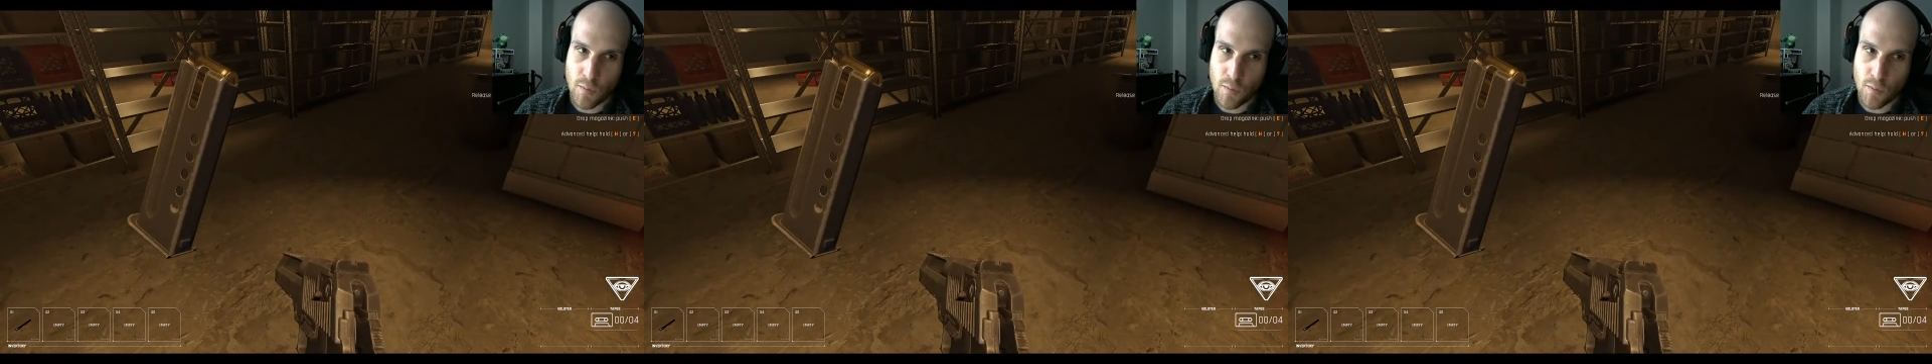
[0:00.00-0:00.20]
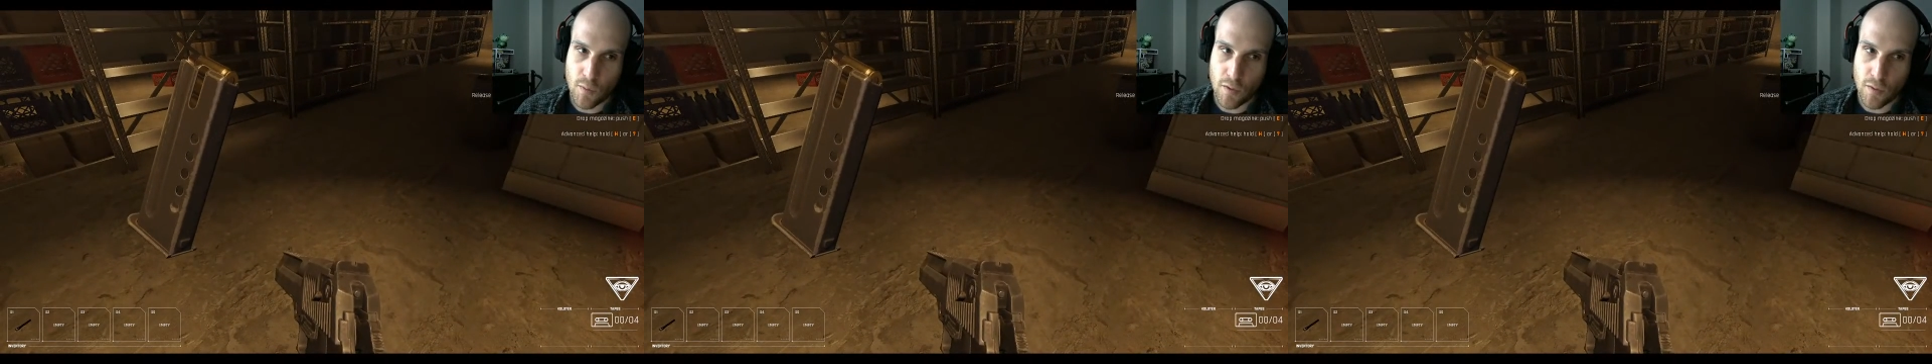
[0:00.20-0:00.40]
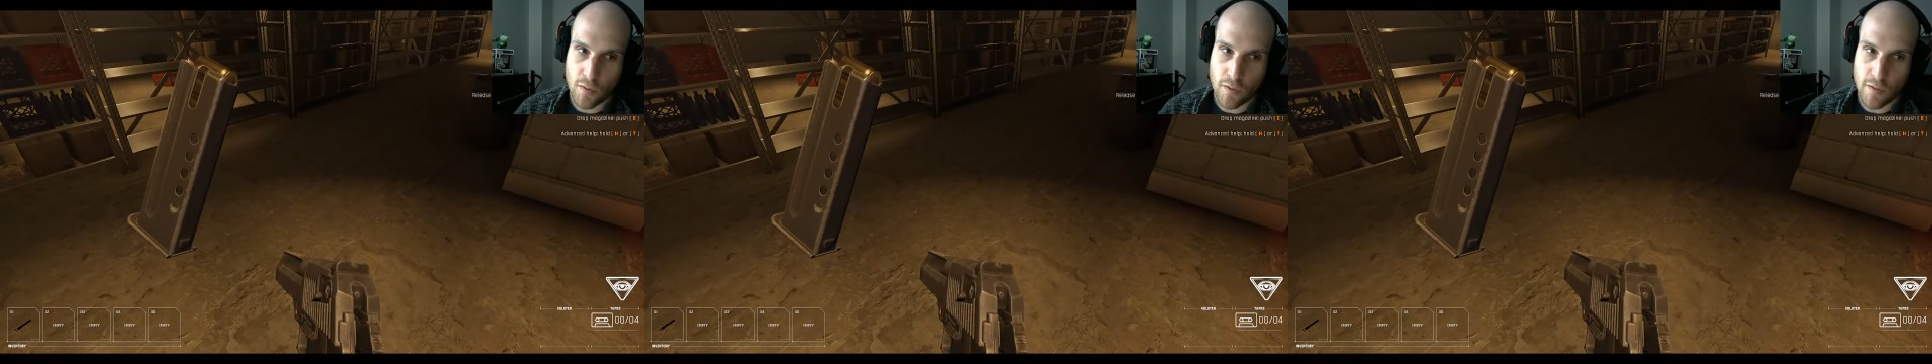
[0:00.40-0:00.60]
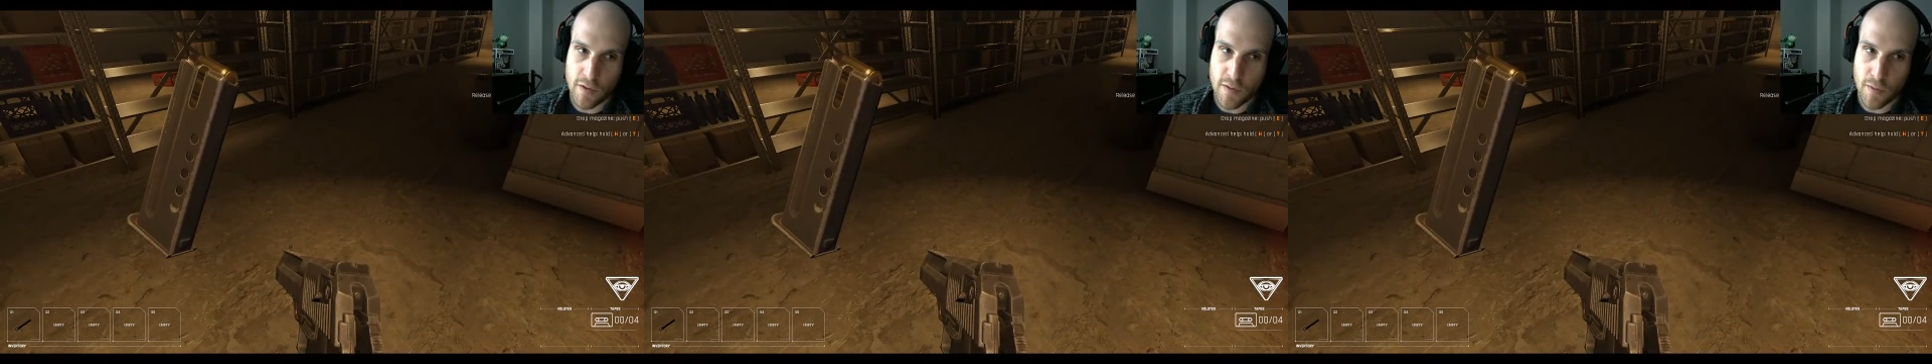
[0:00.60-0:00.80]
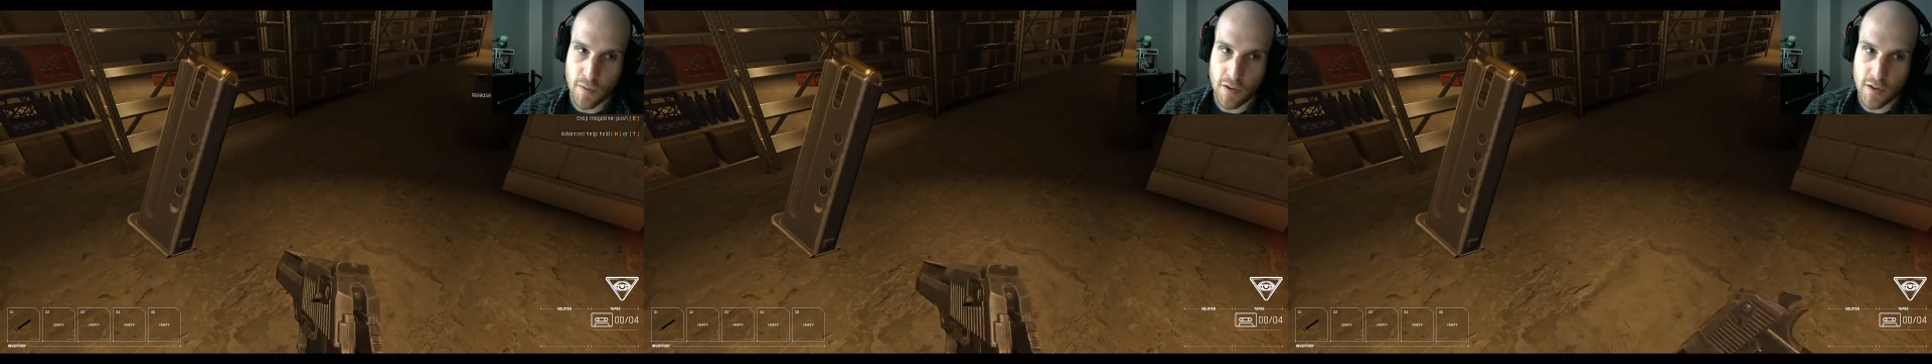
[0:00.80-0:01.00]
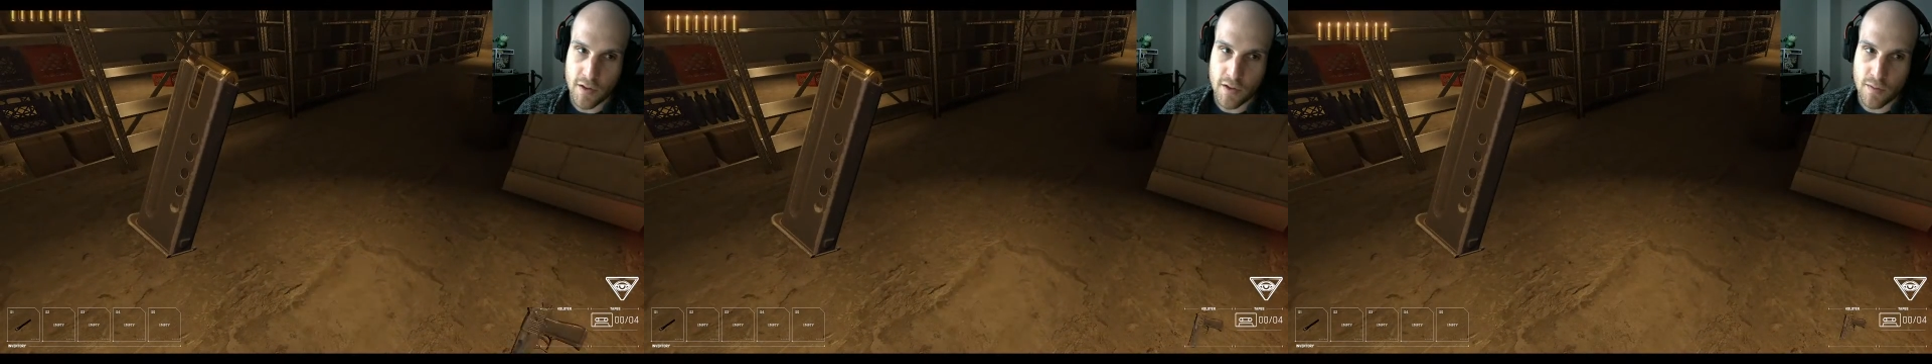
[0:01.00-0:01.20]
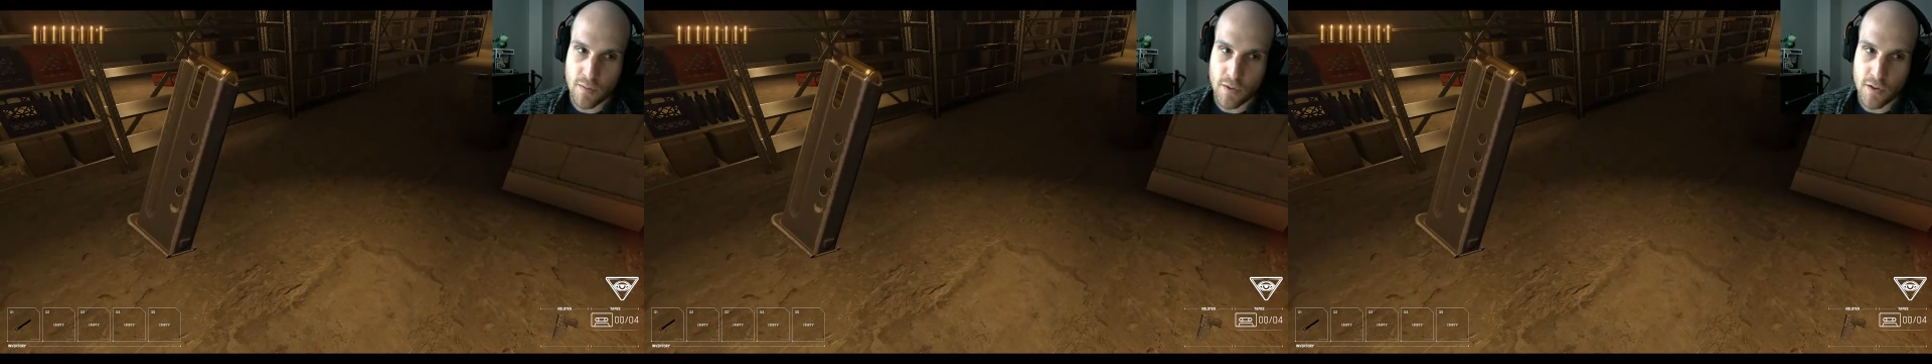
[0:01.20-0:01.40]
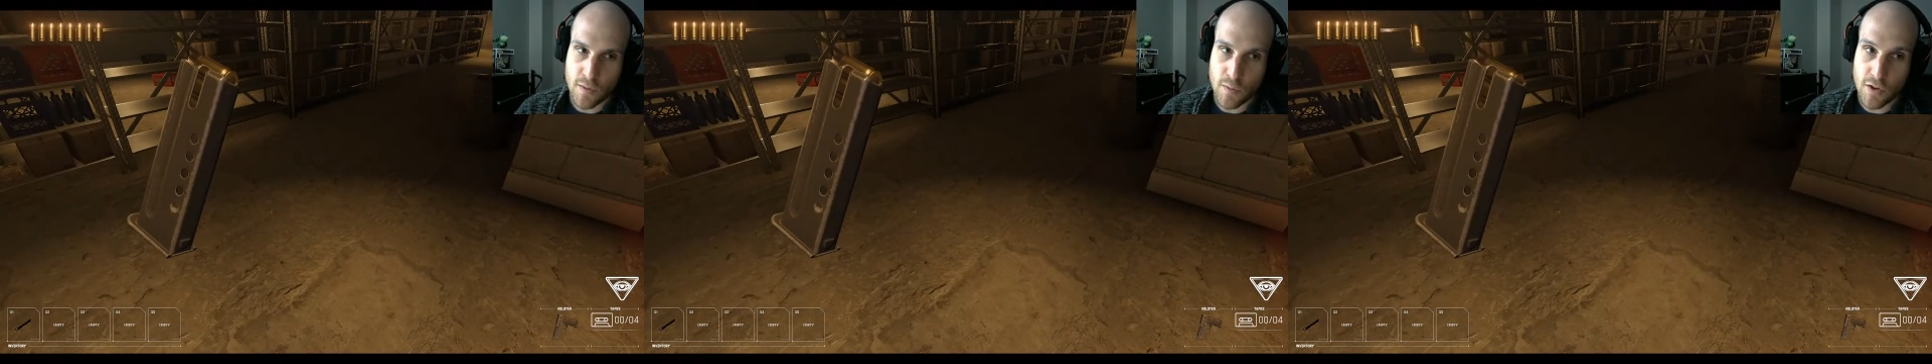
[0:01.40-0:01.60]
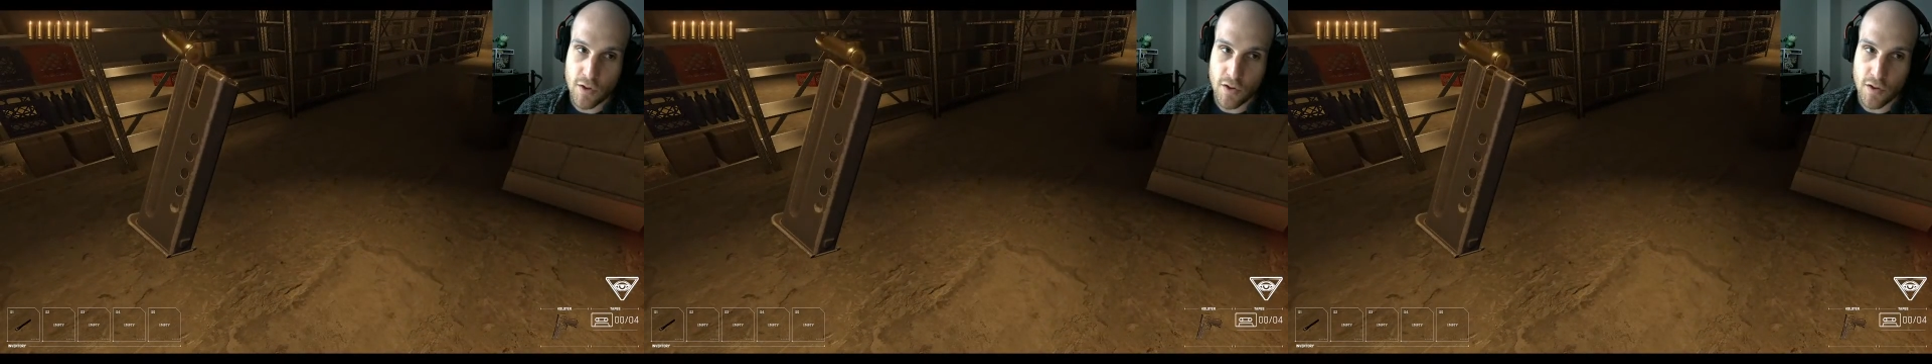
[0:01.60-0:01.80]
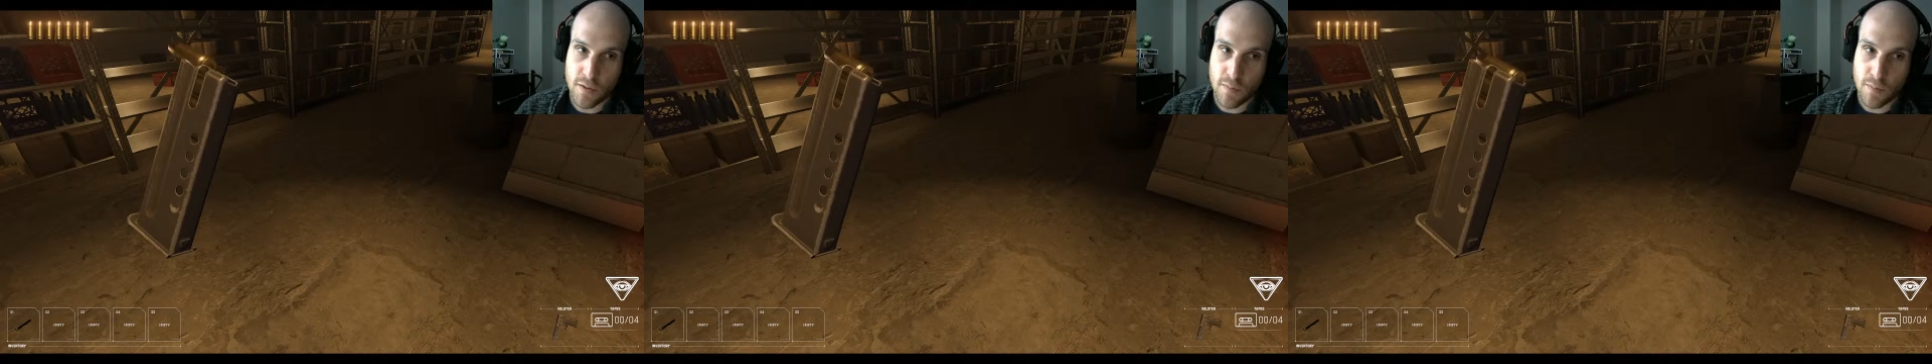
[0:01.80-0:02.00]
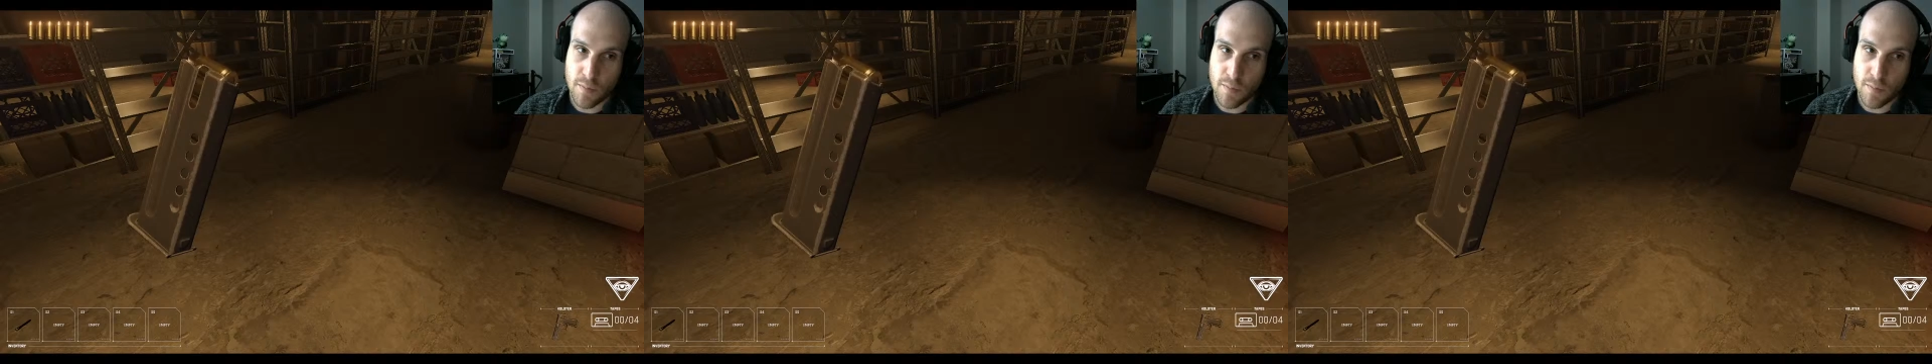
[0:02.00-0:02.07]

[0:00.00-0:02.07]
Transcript: With all of its bullets, which we should...